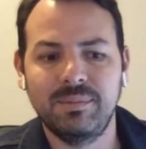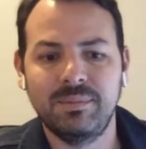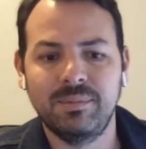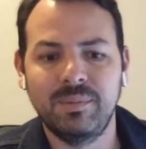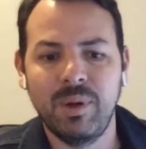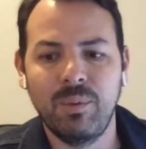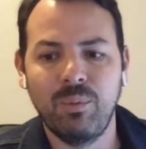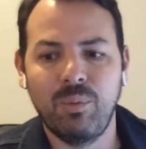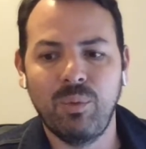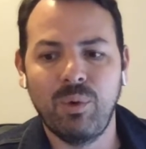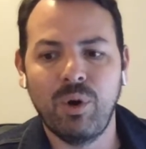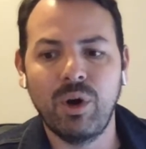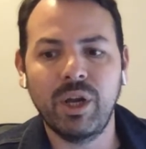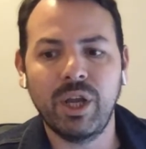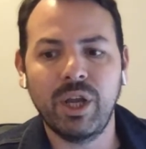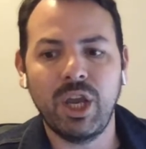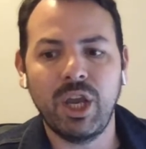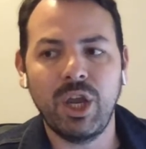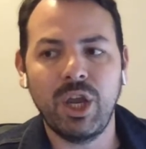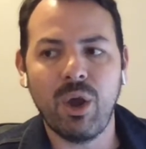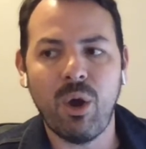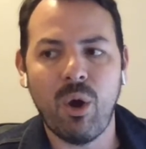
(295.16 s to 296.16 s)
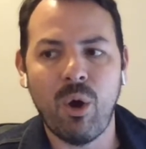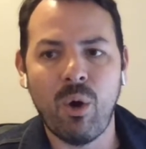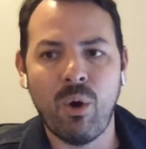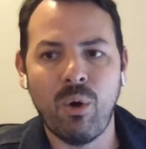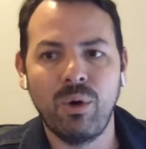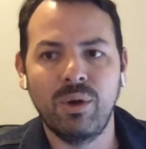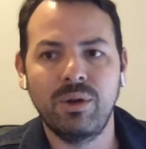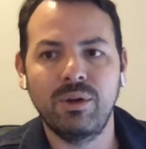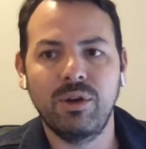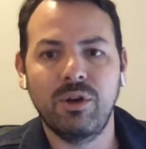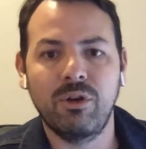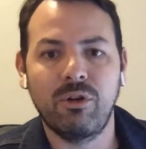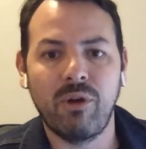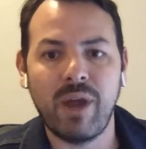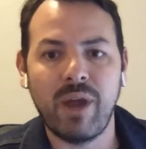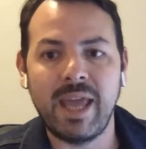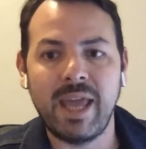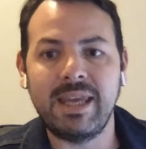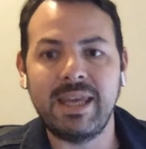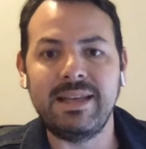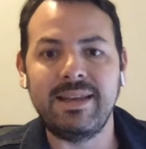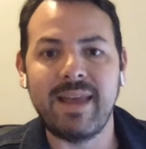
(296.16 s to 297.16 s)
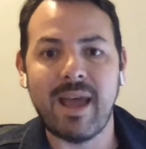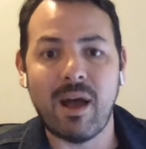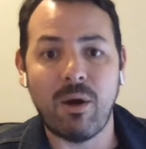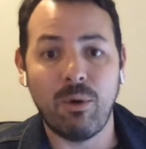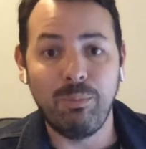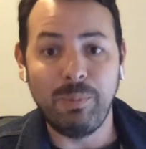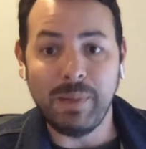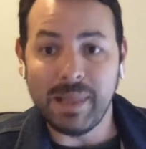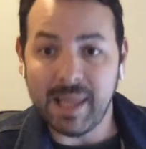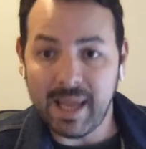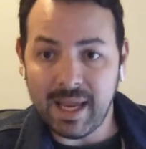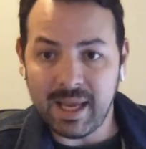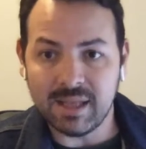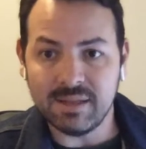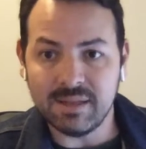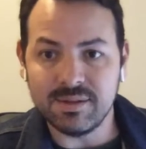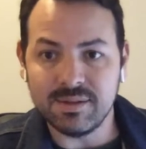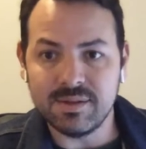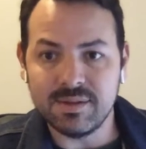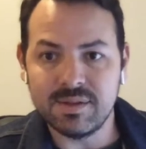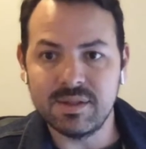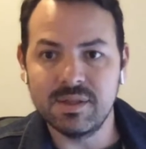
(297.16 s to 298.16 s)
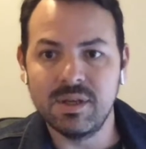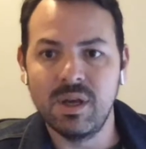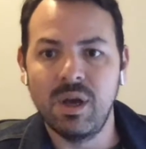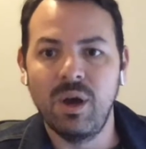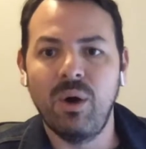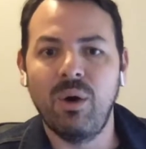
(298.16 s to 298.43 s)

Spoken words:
working on creating now plans